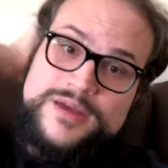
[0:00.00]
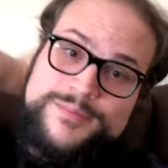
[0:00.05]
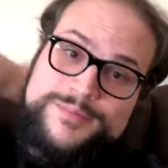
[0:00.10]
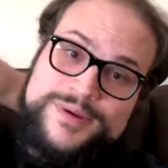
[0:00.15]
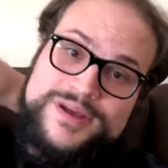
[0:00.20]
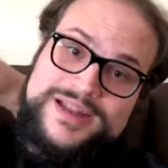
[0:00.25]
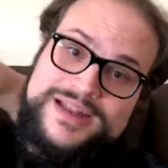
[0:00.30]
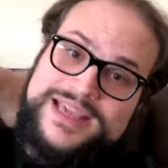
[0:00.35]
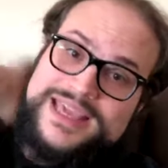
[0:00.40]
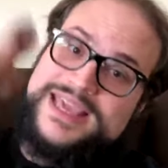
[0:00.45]

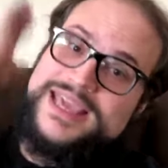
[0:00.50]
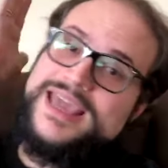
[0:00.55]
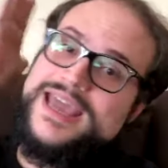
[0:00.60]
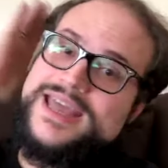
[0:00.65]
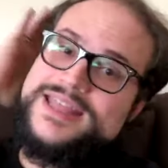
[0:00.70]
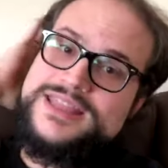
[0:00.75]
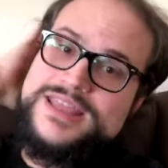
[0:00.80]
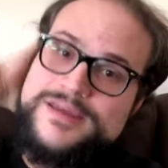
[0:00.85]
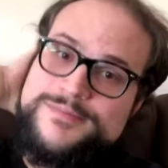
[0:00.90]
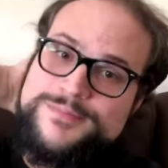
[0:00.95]
but he
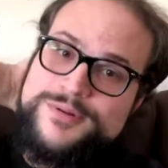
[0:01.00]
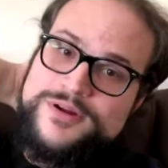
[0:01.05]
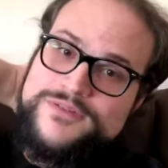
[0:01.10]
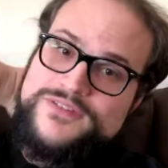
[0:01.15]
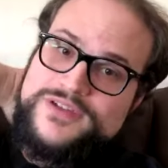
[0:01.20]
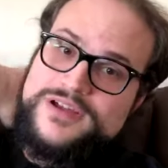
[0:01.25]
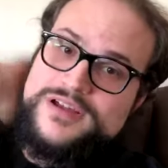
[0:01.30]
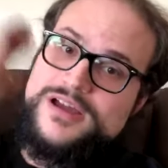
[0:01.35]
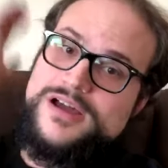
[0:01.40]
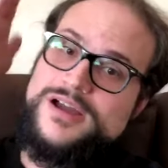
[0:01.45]
had that
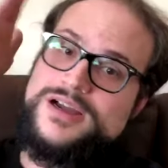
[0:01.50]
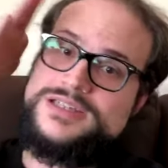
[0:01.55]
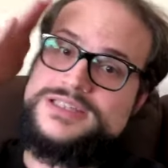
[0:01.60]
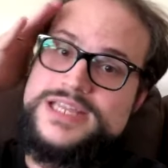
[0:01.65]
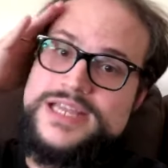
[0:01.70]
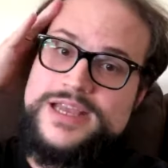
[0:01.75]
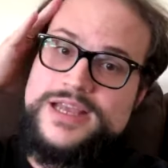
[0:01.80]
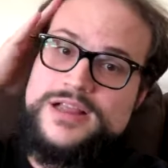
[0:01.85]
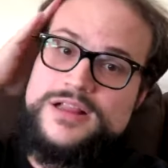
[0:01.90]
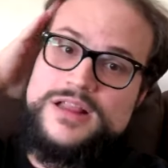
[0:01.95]
perfect
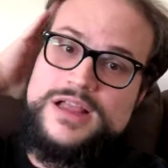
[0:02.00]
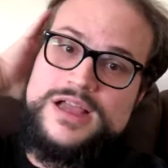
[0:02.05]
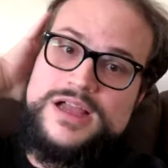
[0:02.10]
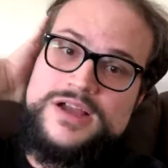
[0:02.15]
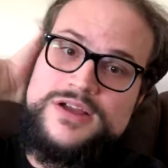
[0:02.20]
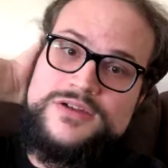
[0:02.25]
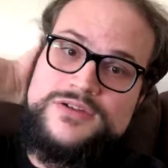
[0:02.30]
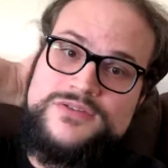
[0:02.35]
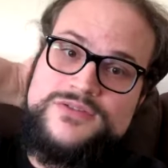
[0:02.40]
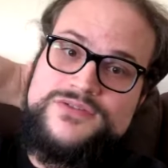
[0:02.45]
cocktail
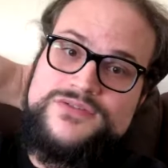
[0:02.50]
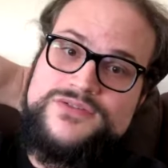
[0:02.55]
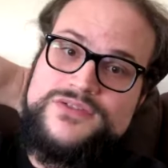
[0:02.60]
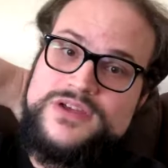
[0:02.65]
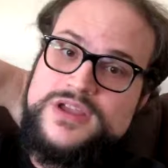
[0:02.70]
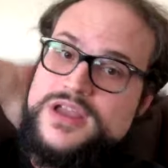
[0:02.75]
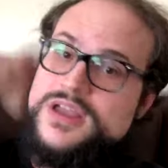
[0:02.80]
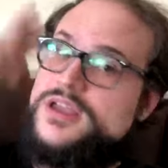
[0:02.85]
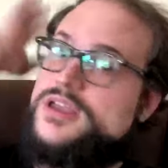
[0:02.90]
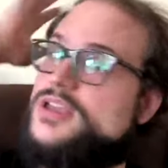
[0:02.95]
of
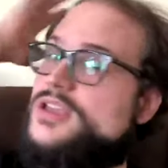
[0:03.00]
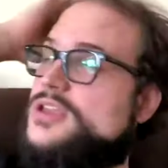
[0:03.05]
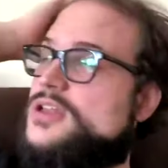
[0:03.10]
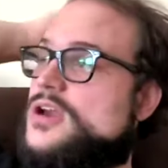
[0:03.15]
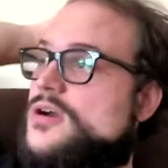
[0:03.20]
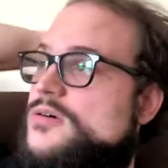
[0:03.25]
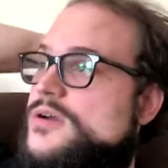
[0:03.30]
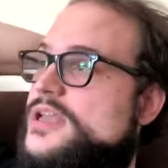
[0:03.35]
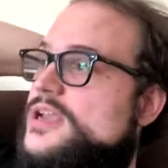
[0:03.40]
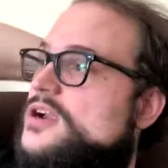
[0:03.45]
you
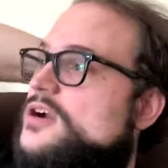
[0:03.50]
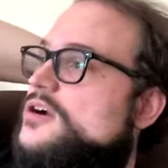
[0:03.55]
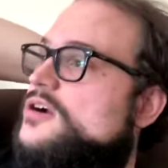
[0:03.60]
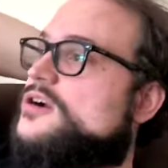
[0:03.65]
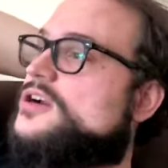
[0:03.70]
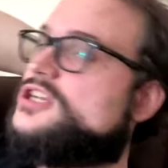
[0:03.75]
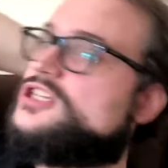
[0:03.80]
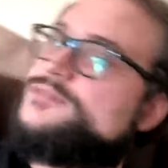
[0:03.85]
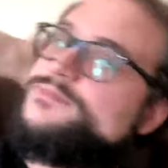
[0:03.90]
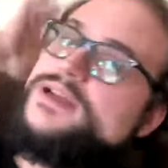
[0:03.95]
know
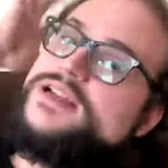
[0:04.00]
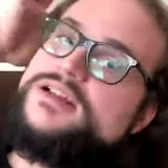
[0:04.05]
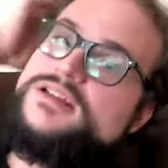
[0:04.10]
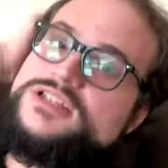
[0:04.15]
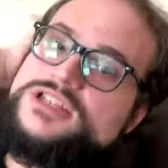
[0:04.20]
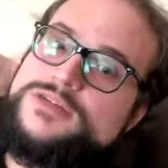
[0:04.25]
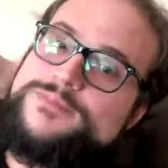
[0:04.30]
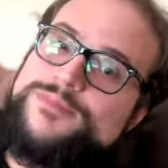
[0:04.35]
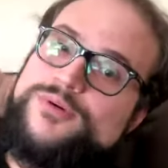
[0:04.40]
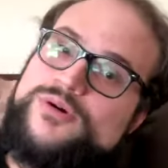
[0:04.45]
encouragement
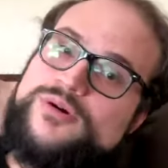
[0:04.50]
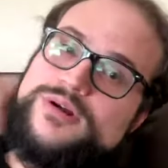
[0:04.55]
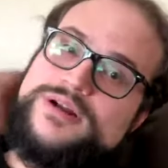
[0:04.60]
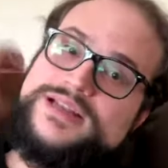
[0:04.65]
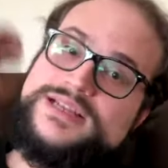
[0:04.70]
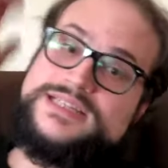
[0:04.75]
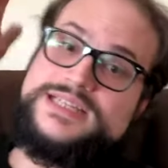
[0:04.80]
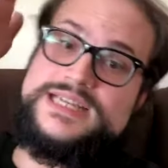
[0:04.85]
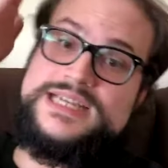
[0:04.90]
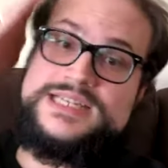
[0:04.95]
and support,
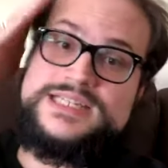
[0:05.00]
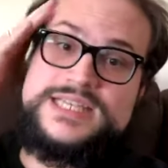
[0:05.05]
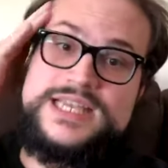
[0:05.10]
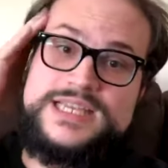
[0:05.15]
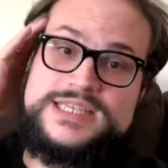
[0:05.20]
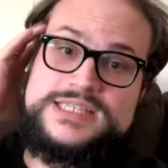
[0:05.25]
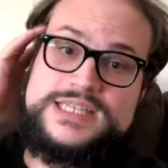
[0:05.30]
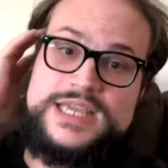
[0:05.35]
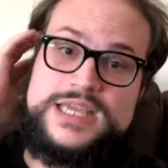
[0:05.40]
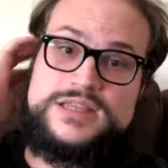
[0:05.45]
as he
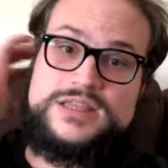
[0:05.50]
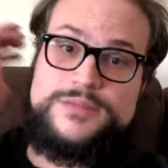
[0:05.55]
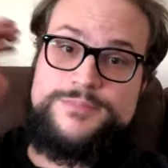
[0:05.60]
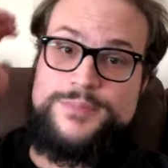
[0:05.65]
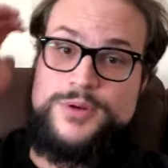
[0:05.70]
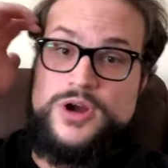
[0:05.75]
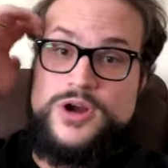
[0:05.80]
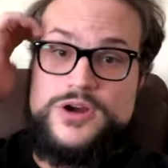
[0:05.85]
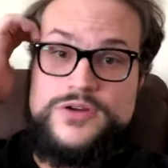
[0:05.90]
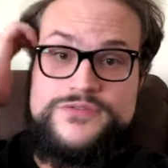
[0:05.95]
says, like the
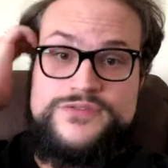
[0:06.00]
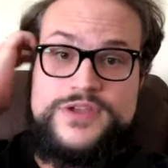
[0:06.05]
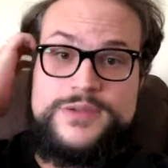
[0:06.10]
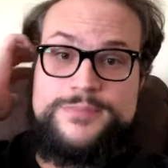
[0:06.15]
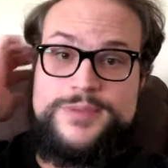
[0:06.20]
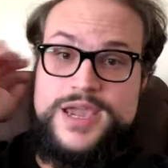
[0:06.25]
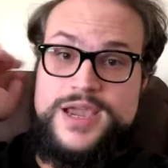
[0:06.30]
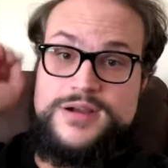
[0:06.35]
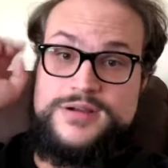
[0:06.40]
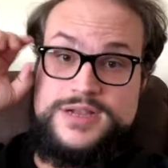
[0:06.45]
perfect
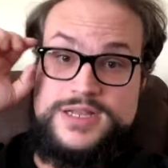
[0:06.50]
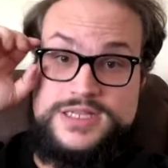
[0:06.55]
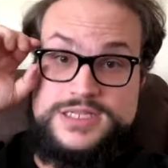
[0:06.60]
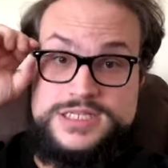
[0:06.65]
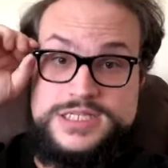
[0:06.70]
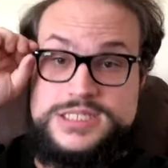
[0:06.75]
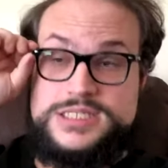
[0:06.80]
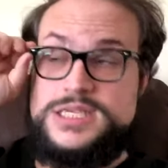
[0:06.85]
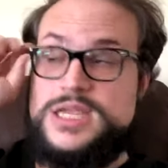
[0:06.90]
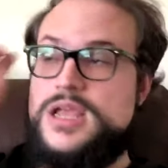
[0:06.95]

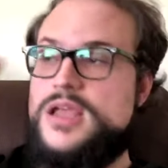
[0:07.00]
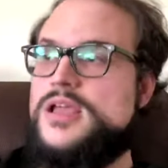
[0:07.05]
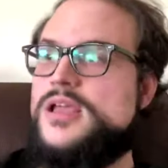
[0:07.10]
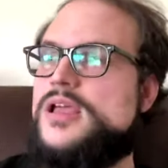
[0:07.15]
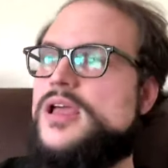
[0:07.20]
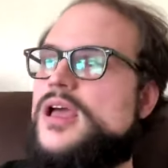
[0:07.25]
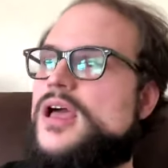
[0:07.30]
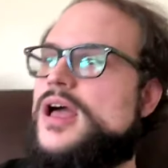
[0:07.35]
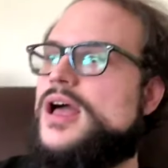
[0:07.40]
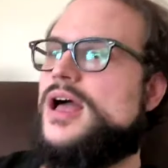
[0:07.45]
parents.
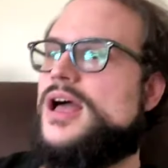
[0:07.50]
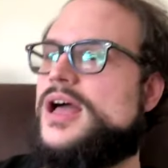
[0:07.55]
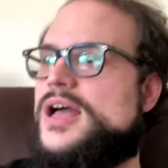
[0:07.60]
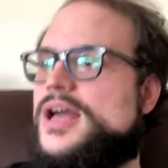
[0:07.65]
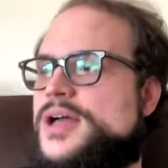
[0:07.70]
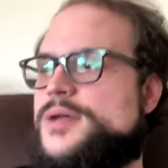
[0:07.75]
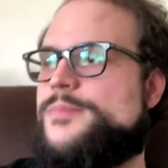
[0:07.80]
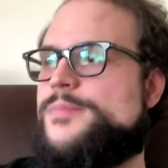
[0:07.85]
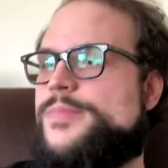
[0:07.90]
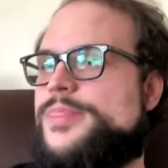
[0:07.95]

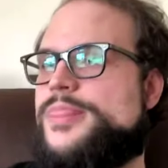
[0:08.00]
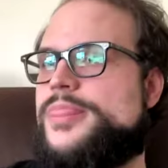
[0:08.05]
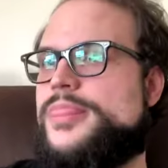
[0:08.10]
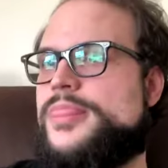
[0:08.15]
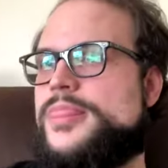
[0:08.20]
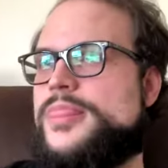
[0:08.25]
Um,